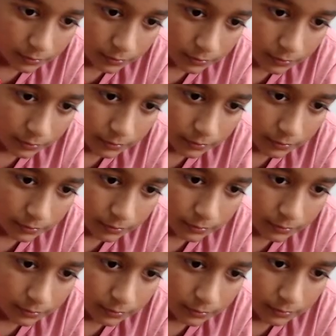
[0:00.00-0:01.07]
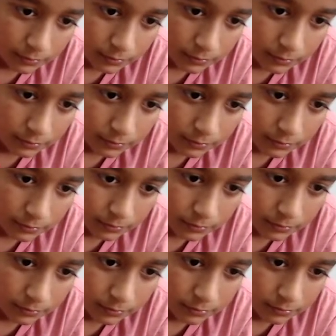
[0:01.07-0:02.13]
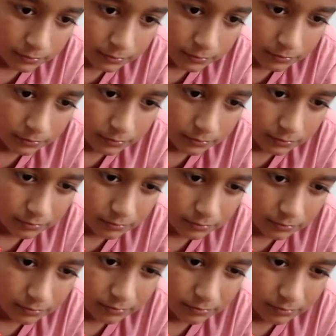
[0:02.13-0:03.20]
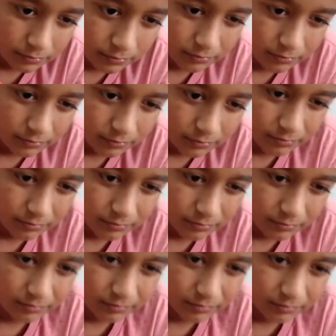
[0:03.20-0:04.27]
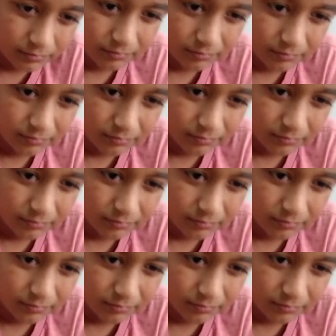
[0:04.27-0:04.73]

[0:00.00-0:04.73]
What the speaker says: Nothing is said.